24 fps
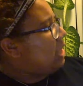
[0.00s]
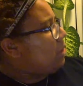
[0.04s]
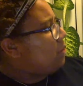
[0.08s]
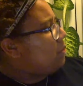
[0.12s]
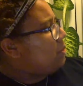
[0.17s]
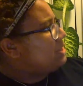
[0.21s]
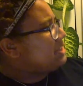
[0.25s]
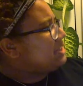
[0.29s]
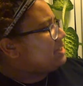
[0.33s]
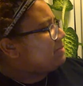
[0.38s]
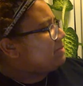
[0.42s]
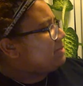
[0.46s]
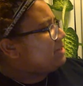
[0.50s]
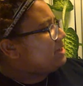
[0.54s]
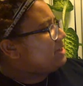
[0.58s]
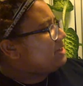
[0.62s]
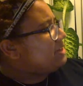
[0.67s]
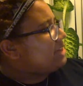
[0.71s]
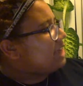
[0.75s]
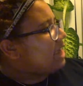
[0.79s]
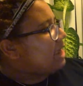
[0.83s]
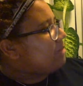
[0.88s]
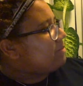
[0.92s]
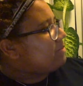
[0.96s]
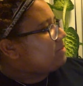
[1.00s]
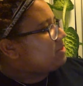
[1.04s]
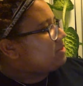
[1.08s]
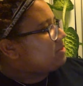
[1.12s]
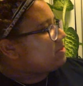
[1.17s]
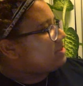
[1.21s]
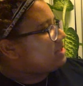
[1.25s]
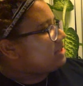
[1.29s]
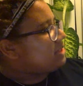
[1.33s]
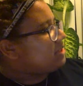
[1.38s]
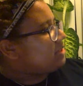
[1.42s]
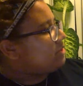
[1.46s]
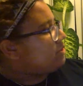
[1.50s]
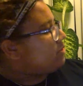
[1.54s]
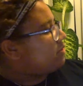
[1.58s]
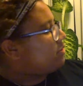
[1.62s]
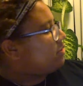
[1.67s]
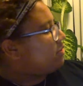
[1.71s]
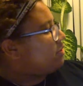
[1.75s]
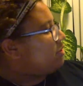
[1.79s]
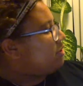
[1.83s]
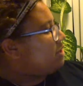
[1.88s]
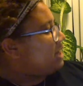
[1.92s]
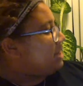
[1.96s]
Once upon a time, she was a little
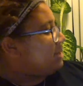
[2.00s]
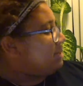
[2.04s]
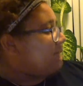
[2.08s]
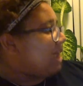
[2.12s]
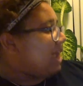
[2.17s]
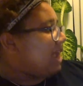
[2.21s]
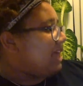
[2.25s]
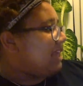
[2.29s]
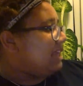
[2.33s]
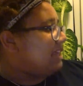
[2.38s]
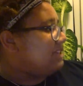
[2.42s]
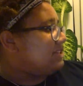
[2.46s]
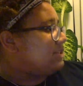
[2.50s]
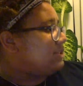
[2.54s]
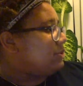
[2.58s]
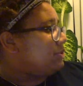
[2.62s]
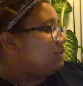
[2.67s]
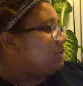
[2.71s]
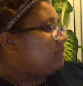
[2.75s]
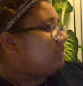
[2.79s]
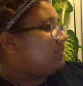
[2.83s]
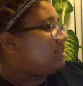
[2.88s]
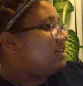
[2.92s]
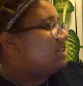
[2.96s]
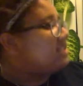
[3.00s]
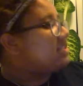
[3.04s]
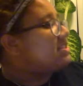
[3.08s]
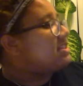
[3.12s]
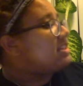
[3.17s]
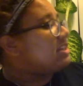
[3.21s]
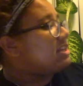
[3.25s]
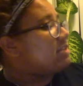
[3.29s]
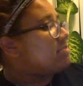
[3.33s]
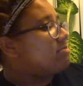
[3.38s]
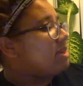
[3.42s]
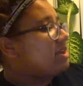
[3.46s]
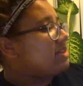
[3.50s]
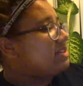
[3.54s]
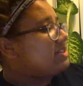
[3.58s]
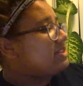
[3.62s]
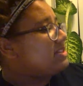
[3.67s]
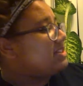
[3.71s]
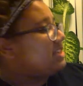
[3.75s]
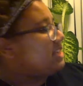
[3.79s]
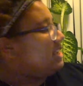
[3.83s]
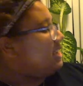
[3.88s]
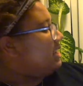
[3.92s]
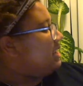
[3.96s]
girl named Alice who lived in a city by the
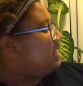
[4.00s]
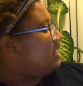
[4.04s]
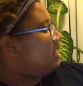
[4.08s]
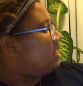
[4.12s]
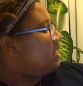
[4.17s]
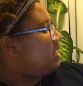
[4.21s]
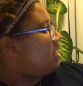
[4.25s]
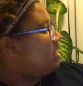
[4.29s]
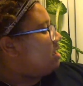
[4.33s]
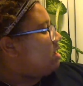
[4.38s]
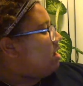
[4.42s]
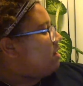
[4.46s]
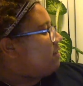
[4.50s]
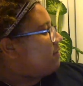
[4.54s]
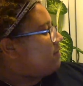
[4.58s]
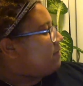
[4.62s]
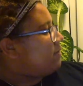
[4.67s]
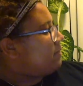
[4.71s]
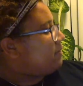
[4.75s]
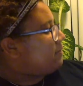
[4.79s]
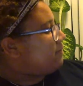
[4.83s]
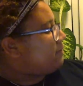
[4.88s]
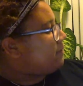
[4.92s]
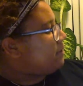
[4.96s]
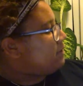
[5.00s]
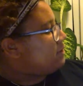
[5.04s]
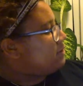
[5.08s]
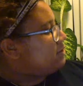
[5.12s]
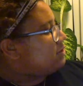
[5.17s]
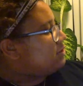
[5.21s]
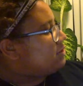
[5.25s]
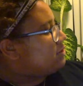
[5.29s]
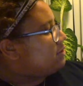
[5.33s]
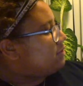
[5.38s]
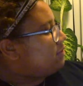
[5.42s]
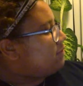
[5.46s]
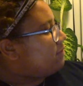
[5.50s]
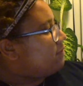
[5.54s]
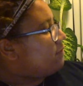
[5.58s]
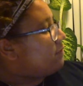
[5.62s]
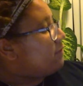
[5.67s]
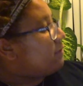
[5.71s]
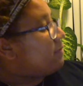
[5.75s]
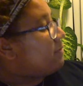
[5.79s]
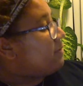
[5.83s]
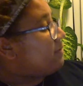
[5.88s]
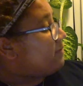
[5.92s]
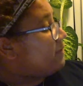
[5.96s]
sea. From the front
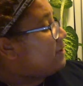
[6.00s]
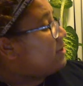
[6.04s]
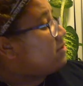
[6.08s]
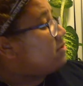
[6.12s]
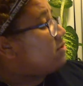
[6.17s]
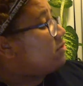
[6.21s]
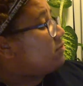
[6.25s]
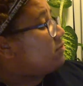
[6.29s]
from the front,